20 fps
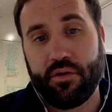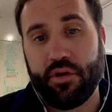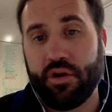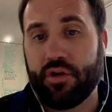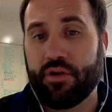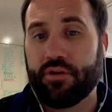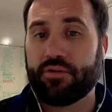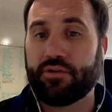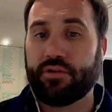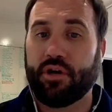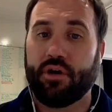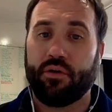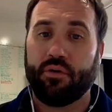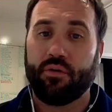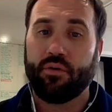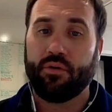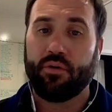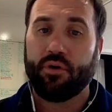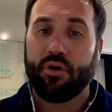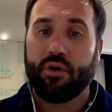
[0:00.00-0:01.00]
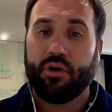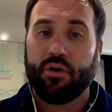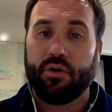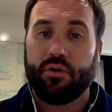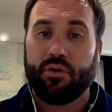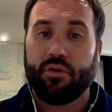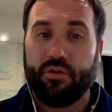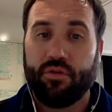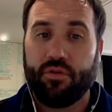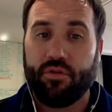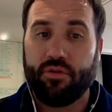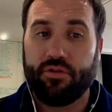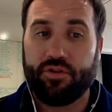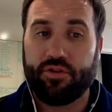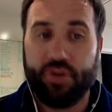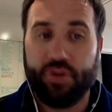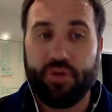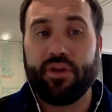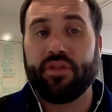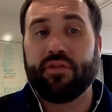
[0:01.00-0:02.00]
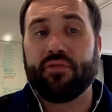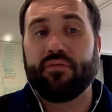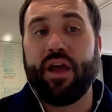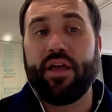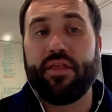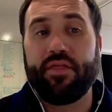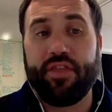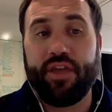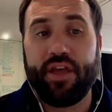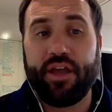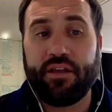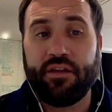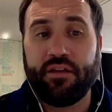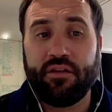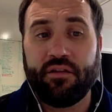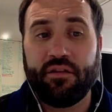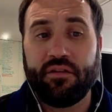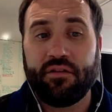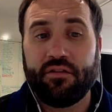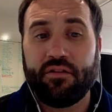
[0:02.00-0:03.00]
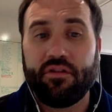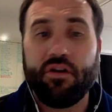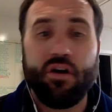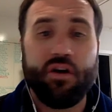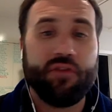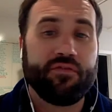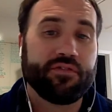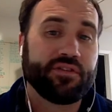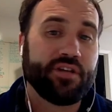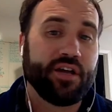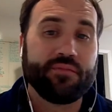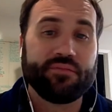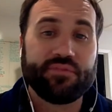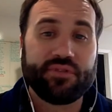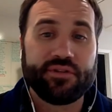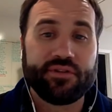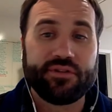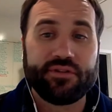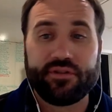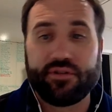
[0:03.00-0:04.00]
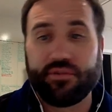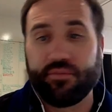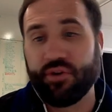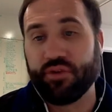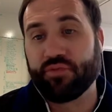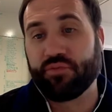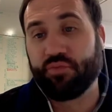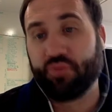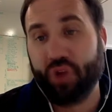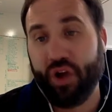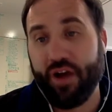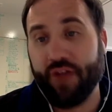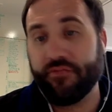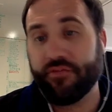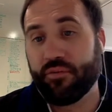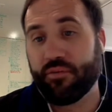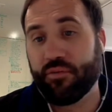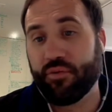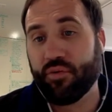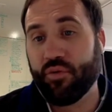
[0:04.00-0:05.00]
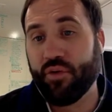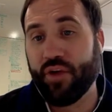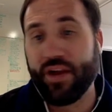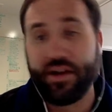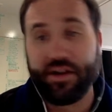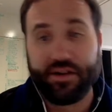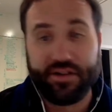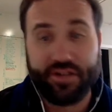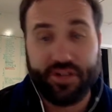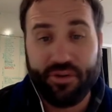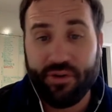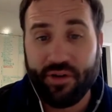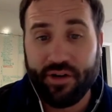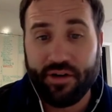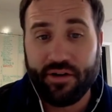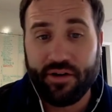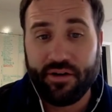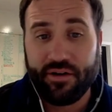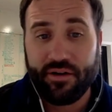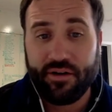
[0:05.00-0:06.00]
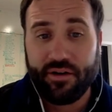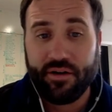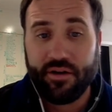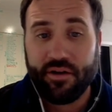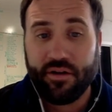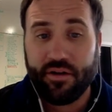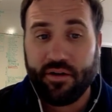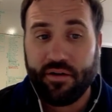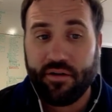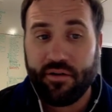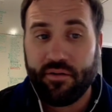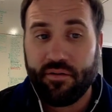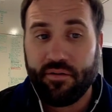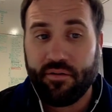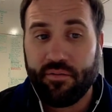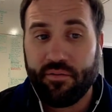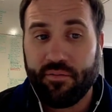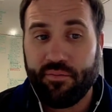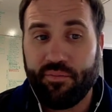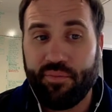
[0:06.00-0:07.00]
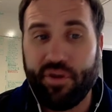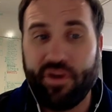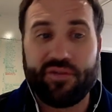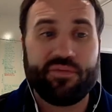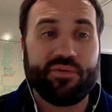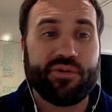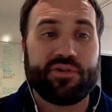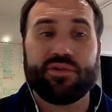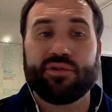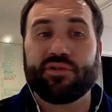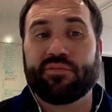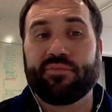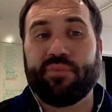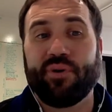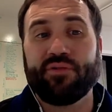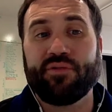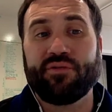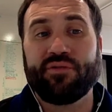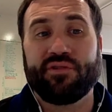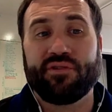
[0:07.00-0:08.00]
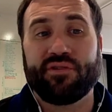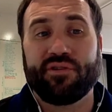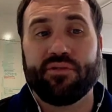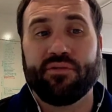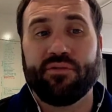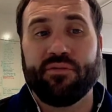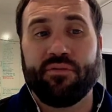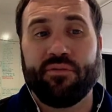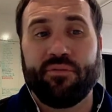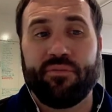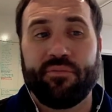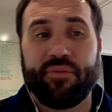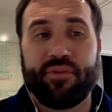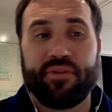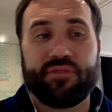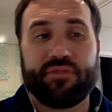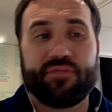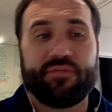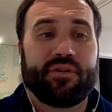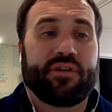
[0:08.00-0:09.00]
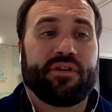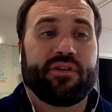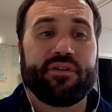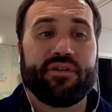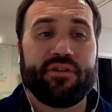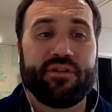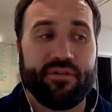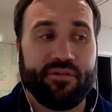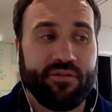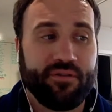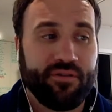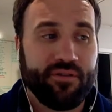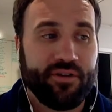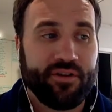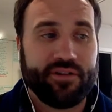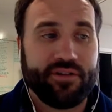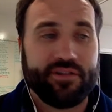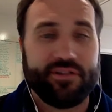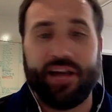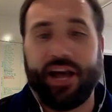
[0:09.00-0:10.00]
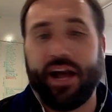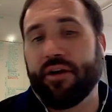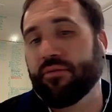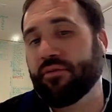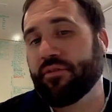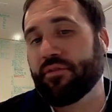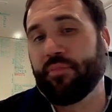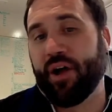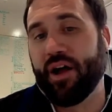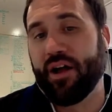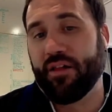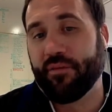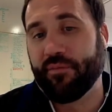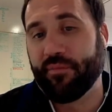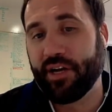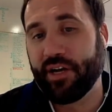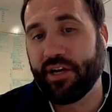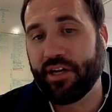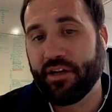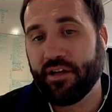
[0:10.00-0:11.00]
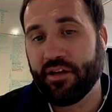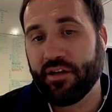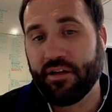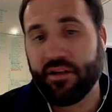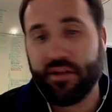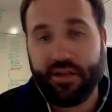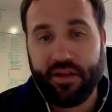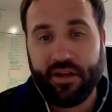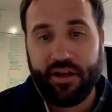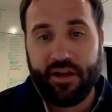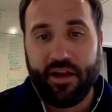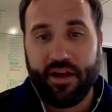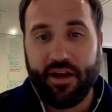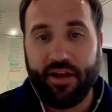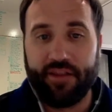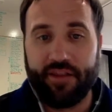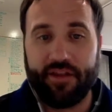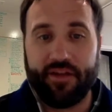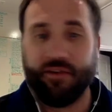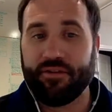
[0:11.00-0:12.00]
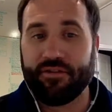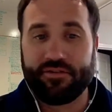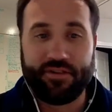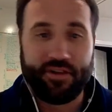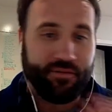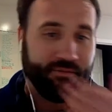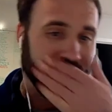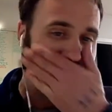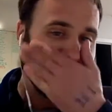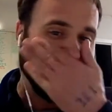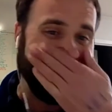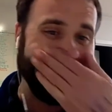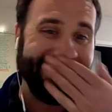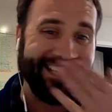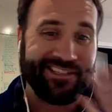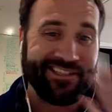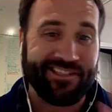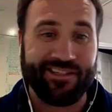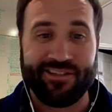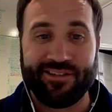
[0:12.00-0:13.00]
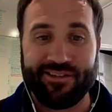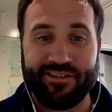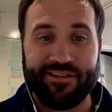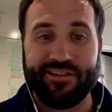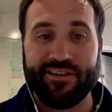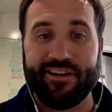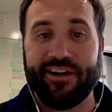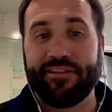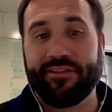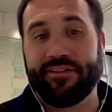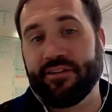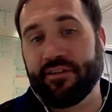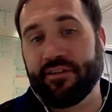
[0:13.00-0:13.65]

So doing the right thing oftentimes isn't the most profitable way to do it, but it's what you're supposed to do, because what are you going to do? Die with a pile of money? And then all of a sudden, what's that get you? Nothing.